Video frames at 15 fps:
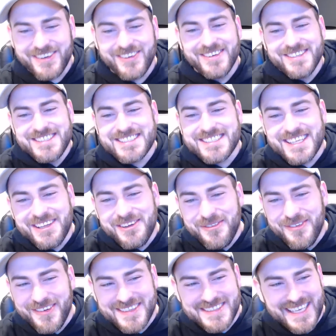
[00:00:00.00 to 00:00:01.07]
just a little
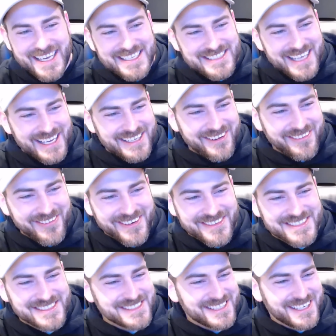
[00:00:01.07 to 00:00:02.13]
bit of a tangent. I know we're
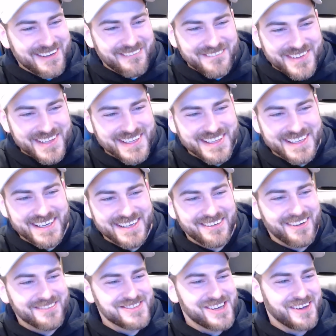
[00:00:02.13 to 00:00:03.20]
just completely getting
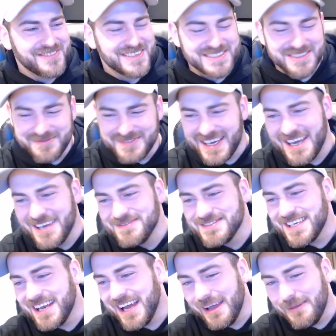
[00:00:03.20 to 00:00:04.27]
off topic
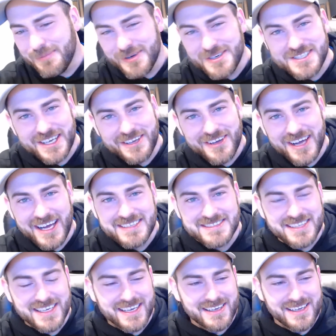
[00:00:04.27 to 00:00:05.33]
sometimes, and I appreciate you
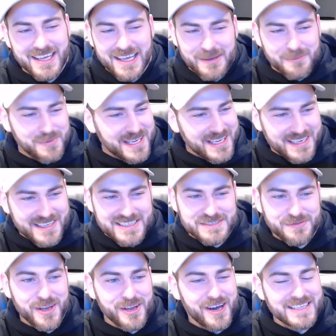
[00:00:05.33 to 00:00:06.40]
guys. Like beginning of this
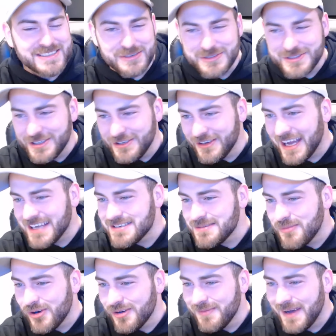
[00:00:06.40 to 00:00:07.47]
video, I told you guys are
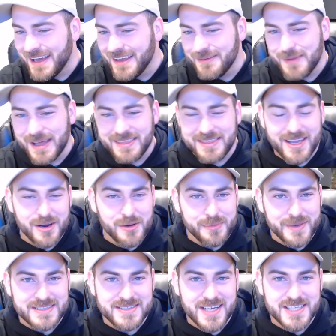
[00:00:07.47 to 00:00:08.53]
more in my
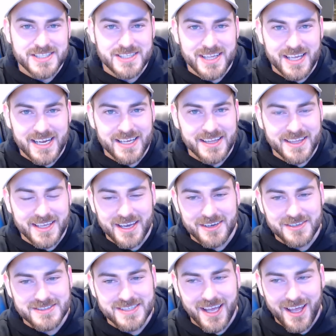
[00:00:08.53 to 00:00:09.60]
therapy session than anything
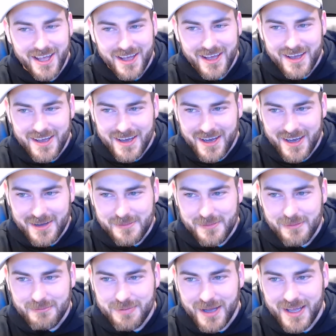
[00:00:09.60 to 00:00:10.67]
else.
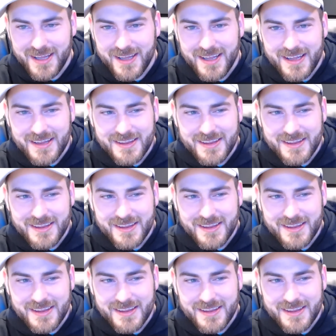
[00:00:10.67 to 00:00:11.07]
But